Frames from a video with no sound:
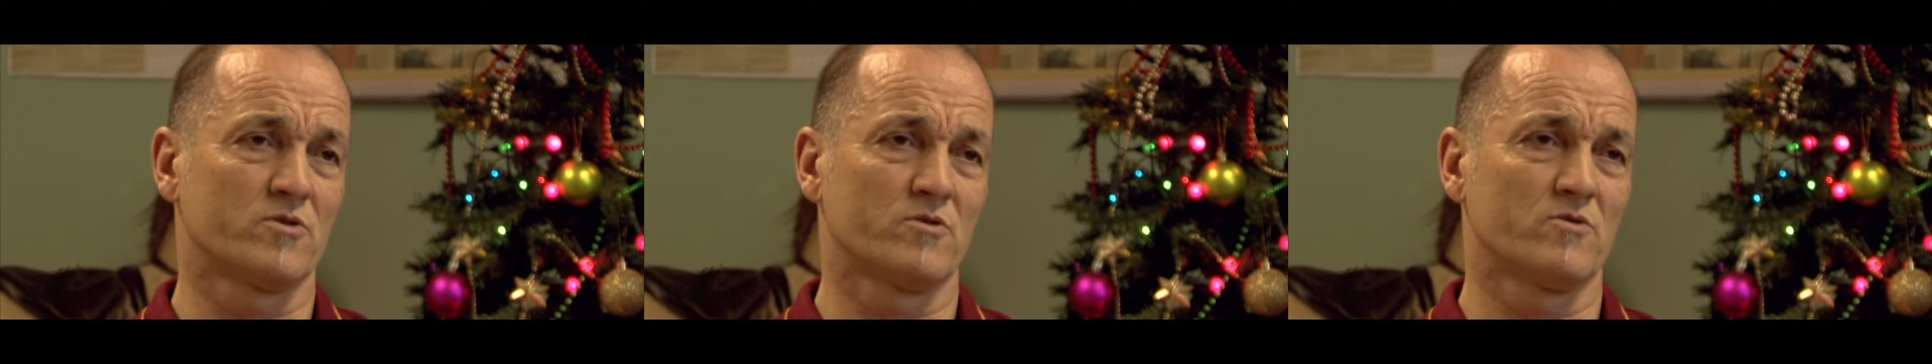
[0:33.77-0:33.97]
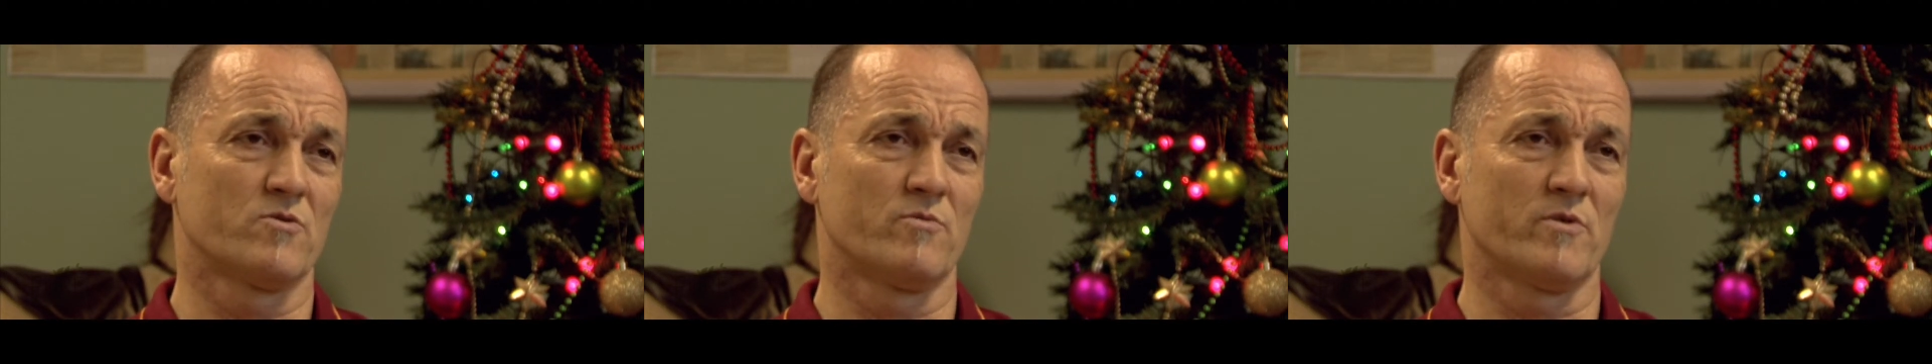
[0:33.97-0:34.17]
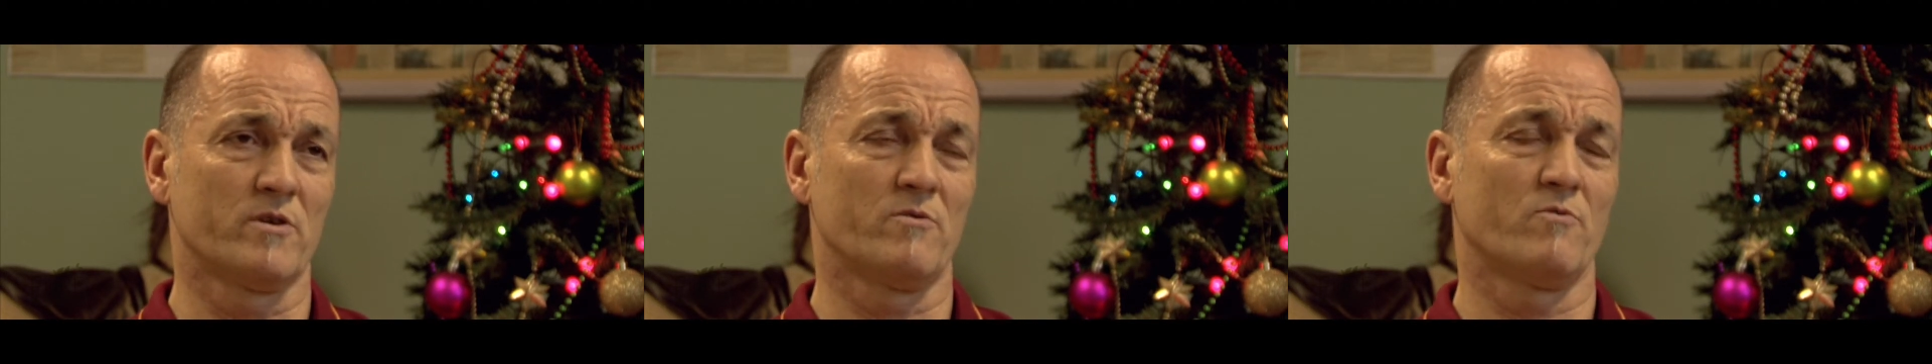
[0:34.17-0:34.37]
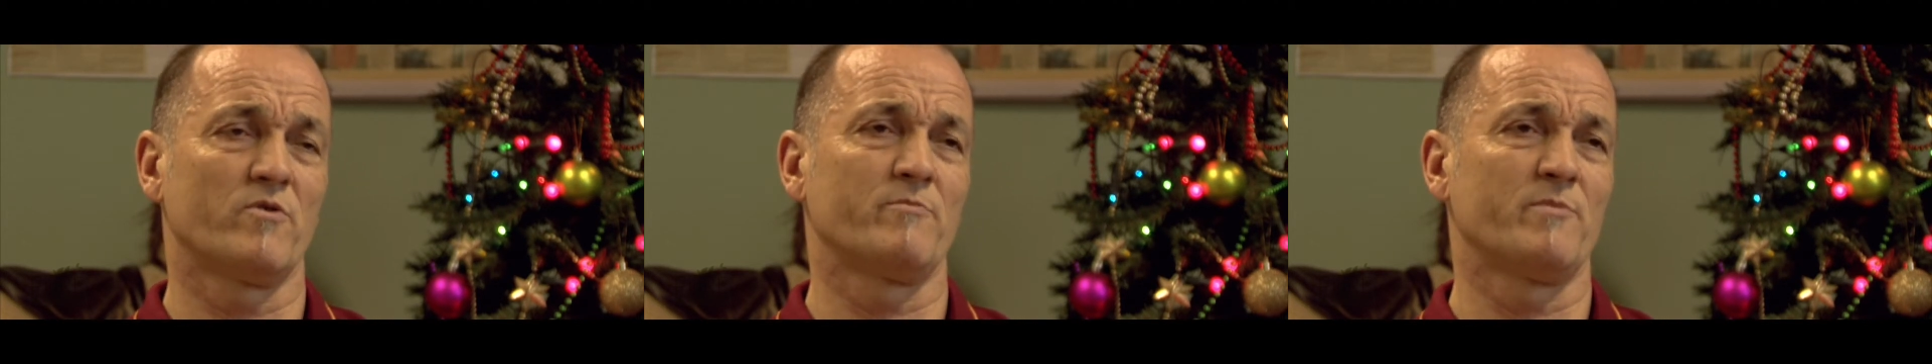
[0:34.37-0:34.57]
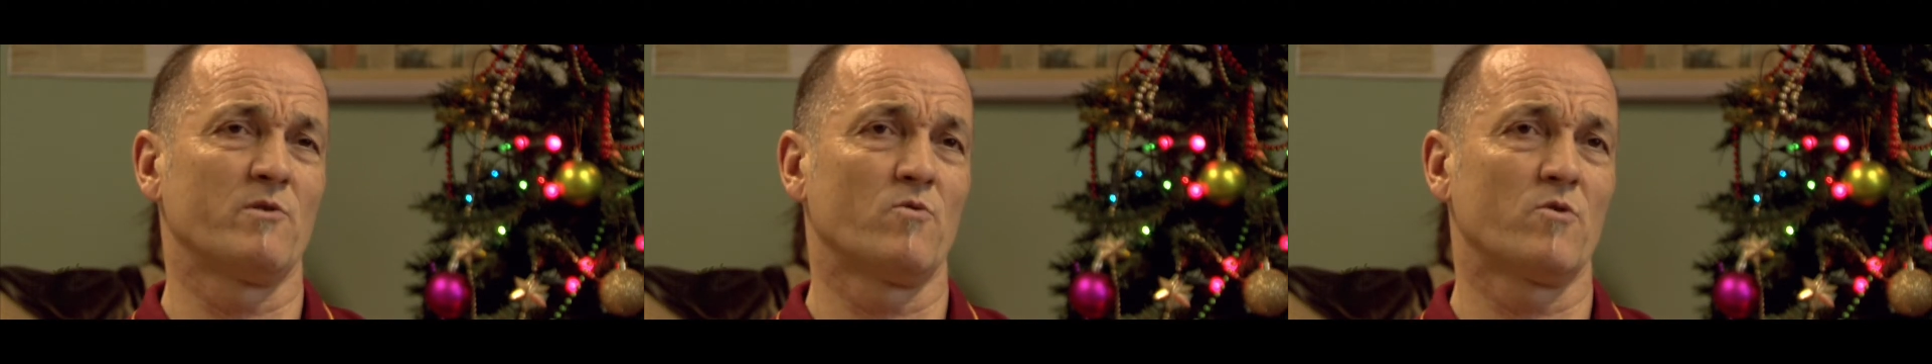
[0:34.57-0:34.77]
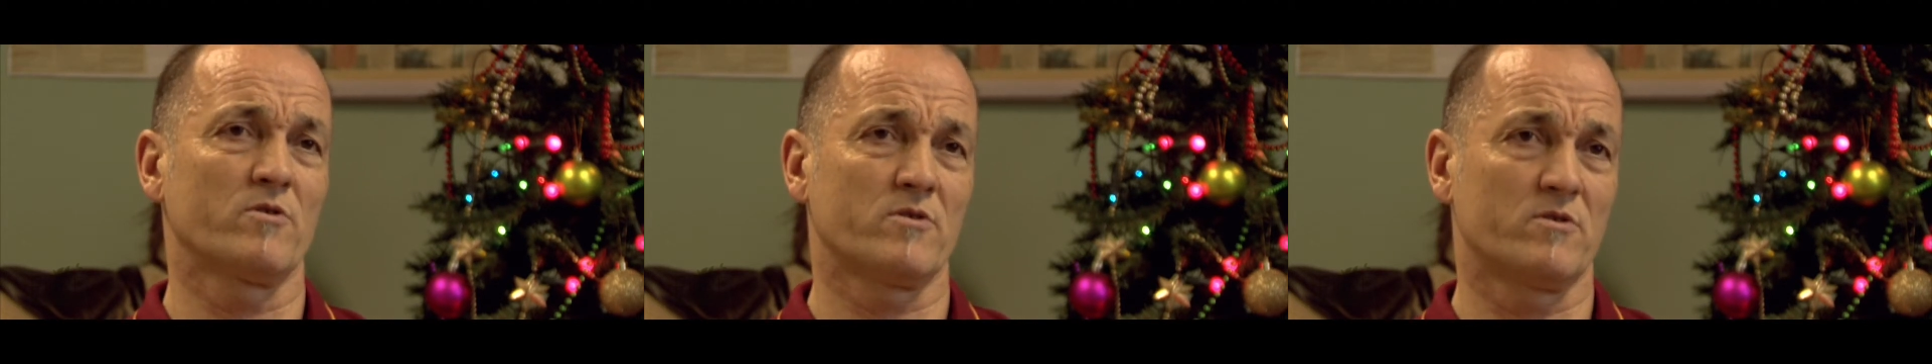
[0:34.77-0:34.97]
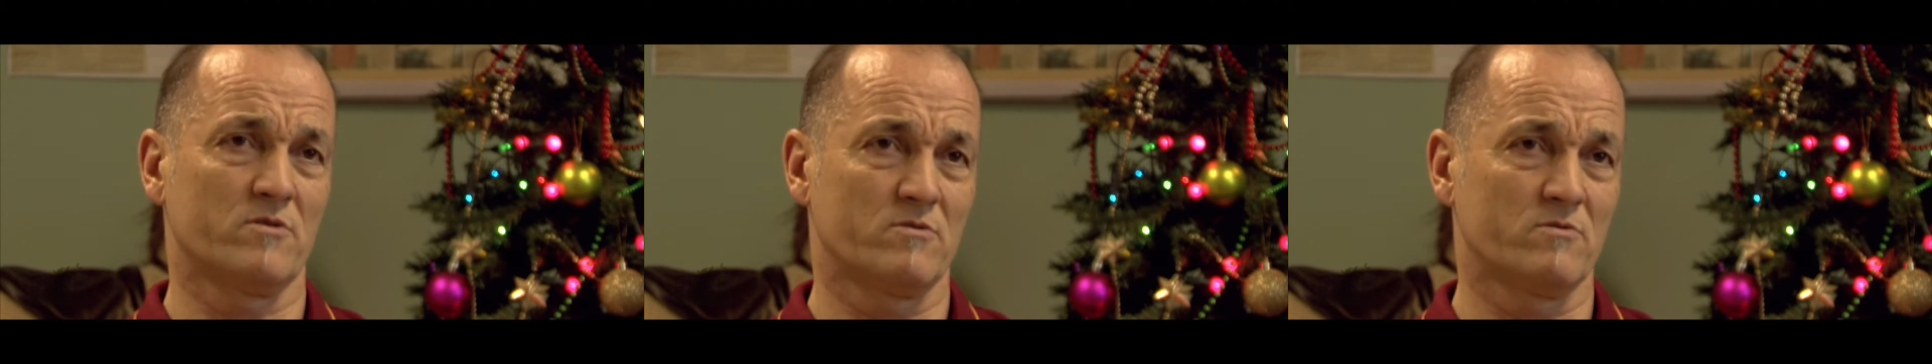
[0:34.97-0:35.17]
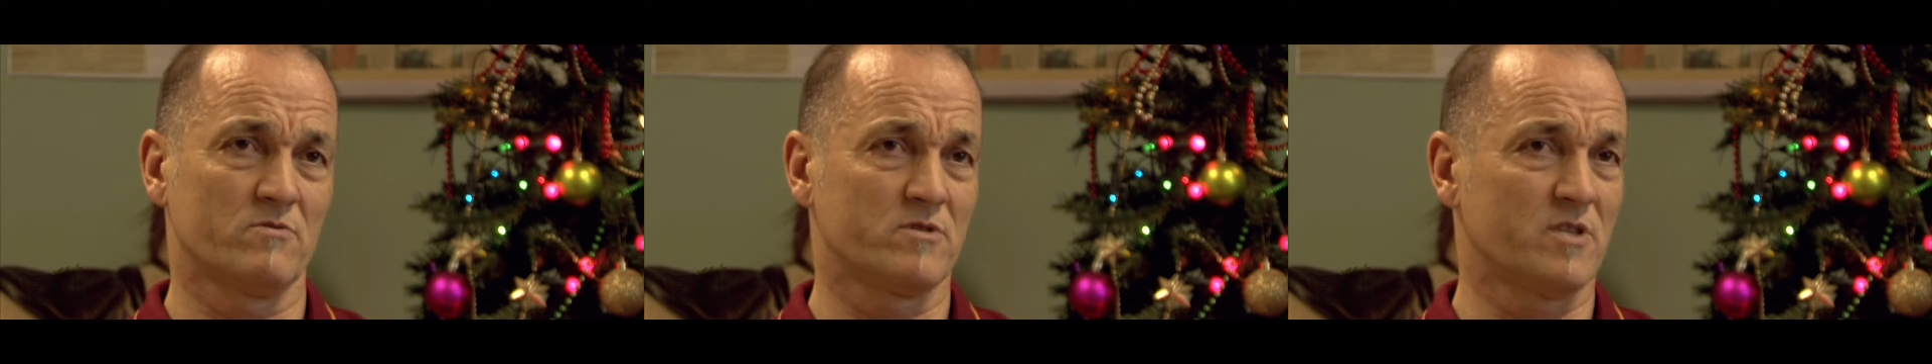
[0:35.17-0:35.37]
you know, with my work, you
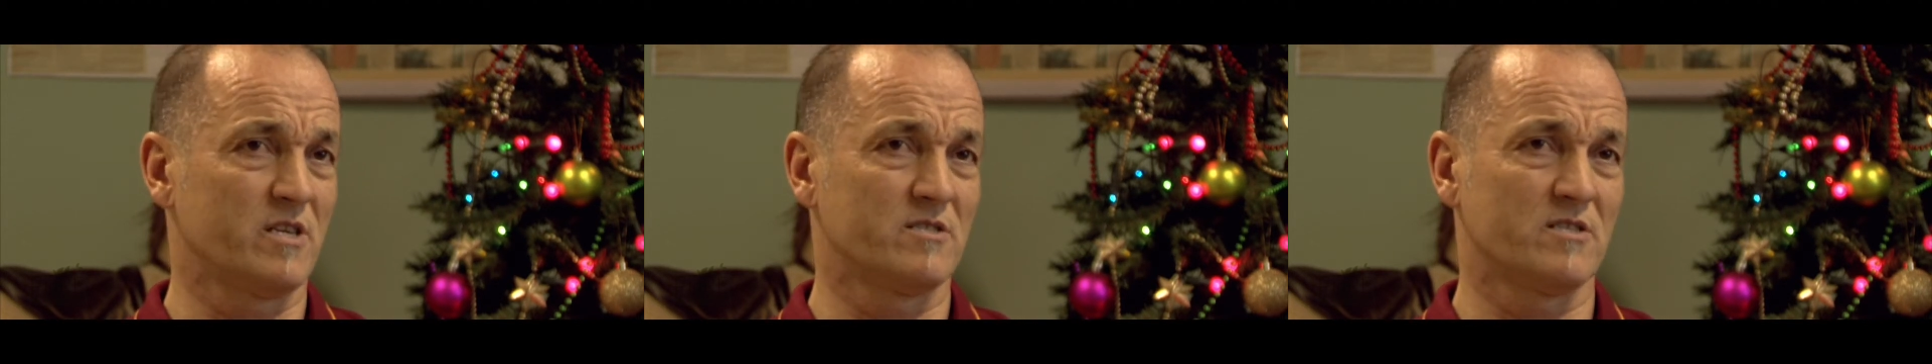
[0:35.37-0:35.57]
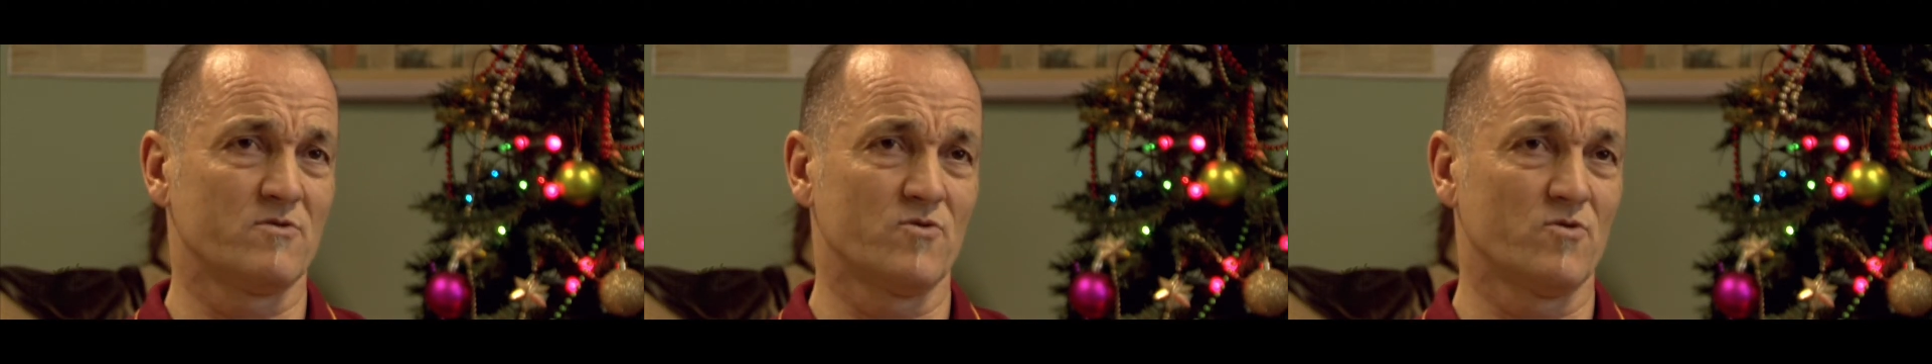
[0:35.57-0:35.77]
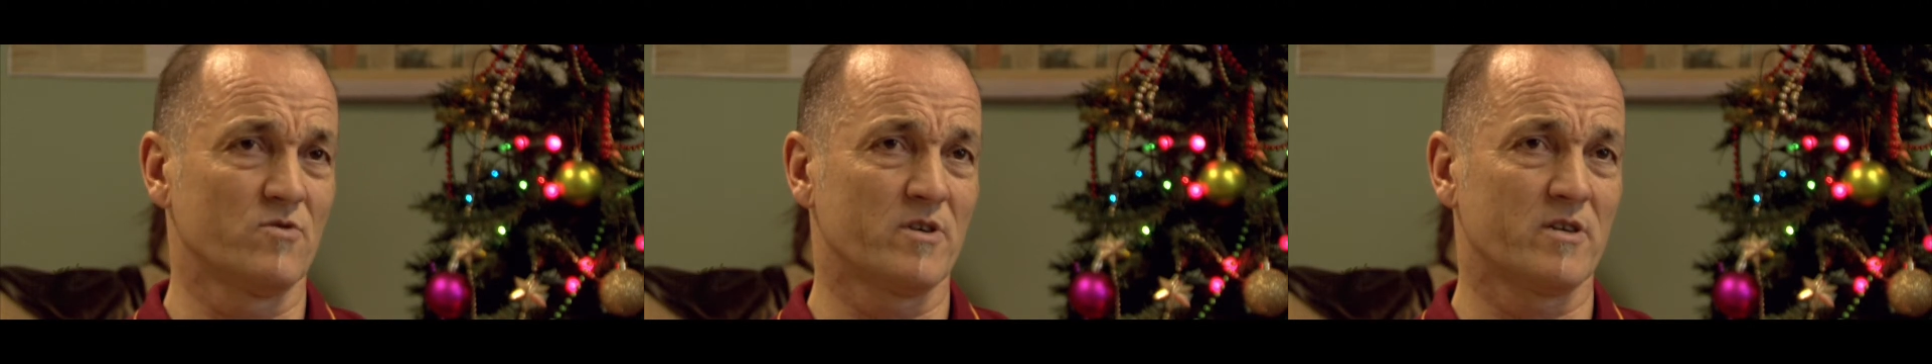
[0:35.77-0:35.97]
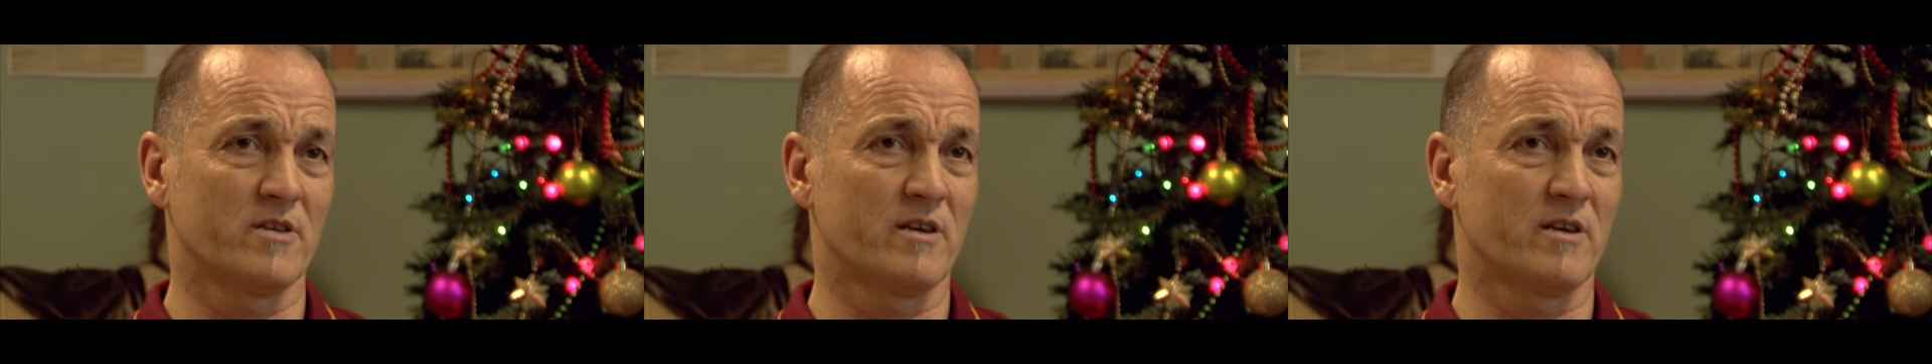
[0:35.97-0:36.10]
know, teaching yoga.